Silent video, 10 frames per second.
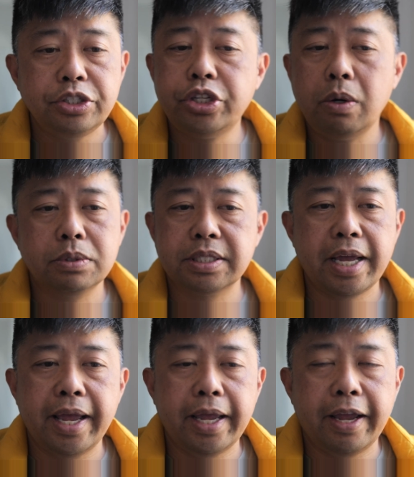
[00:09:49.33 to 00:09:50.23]
Don't
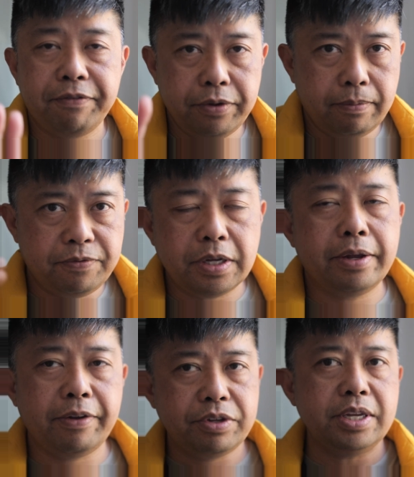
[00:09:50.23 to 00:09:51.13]
say if you
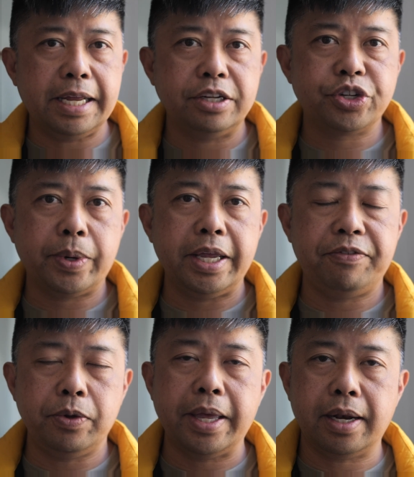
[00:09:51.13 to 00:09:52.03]
see an injury,
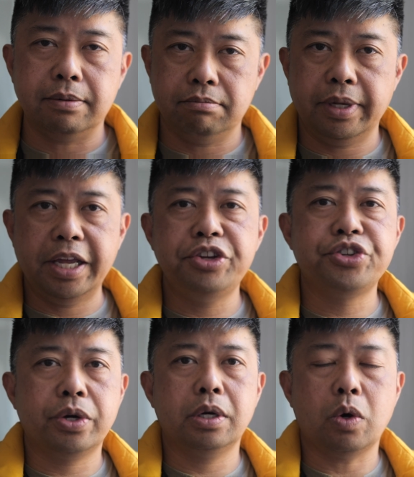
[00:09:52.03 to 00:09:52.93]
if you get
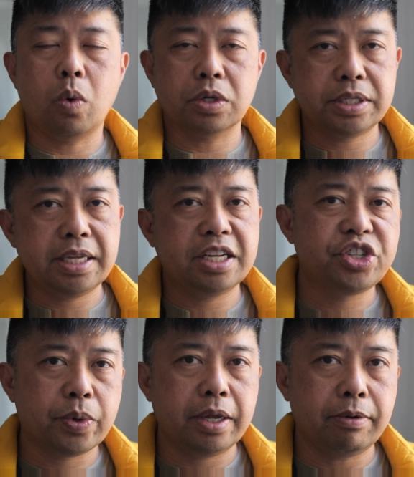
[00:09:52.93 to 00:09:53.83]
injured or see an
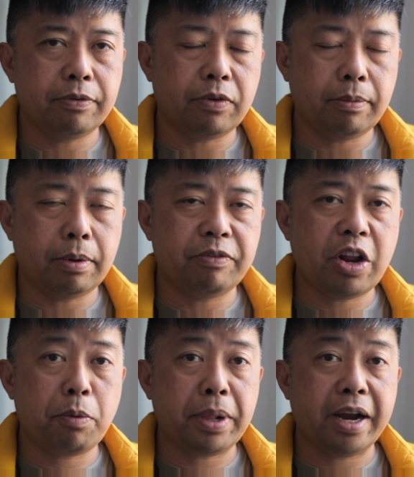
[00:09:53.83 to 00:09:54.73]
injury of
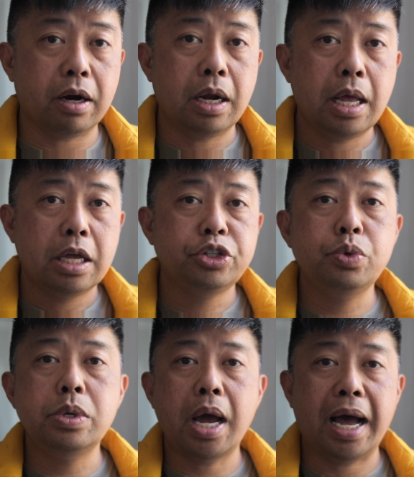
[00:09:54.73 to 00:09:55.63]
another player,
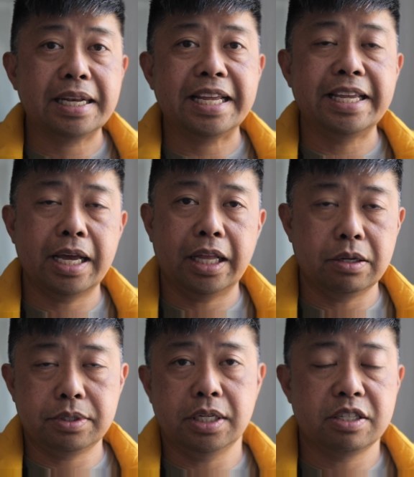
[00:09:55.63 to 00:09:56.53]
do not yell
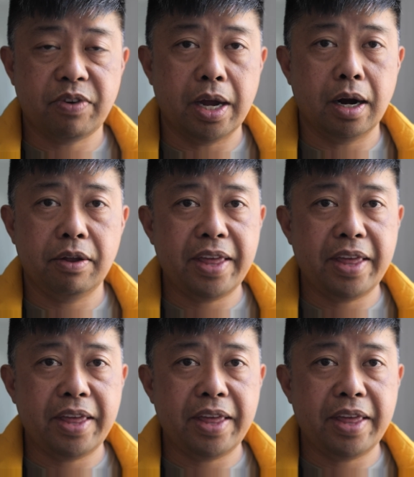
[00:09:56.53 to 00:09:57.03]
out ceasefire.